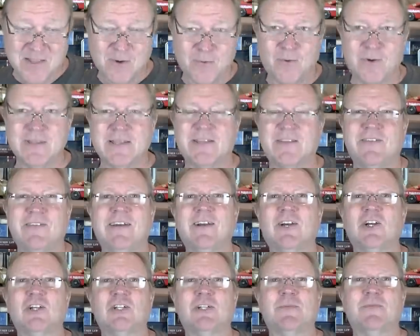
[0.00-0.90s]
when the
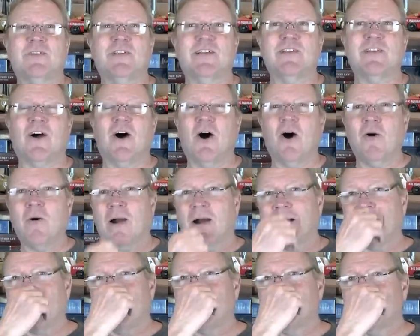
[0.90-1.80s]
dealership says, oh,
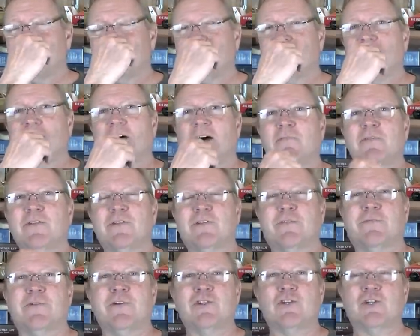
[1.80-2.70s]
our guy ripped you off in
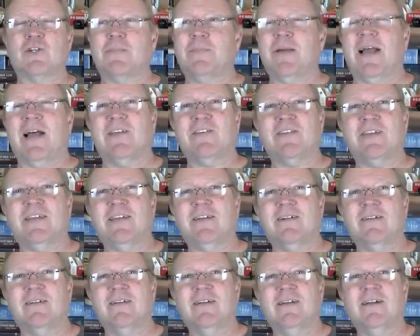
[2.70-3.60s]
his official capacity
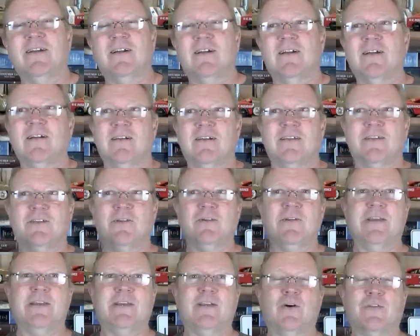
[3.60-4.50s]
here,
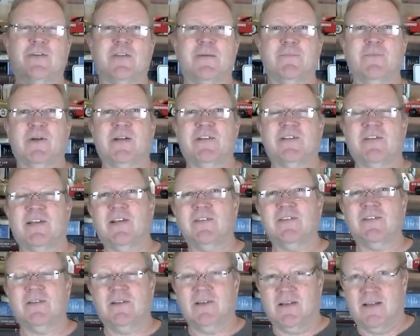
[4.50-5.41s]
you need to go someplace
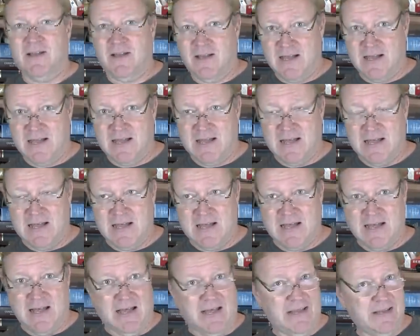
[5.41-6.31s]
else.
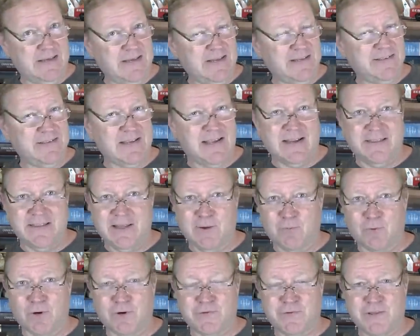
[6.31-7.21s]
That's not how
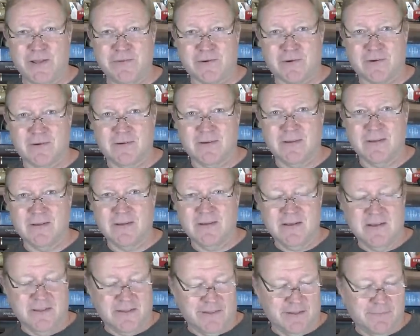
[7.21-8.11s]
that works either.
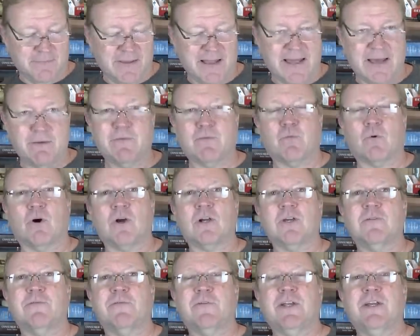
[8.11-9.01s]
The man was
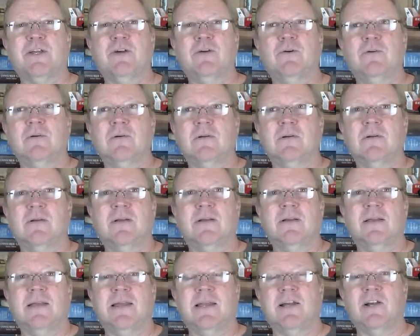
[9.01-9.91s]
working for you
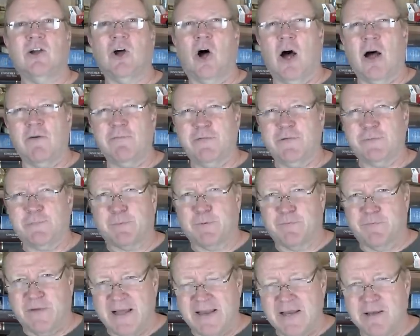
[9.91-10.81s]
in an office
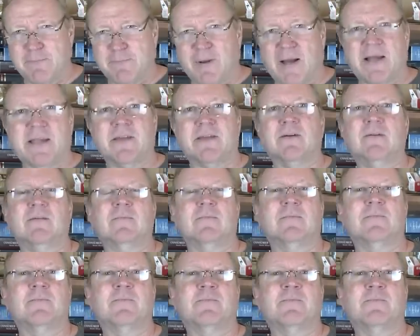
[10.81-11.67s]
provided by you,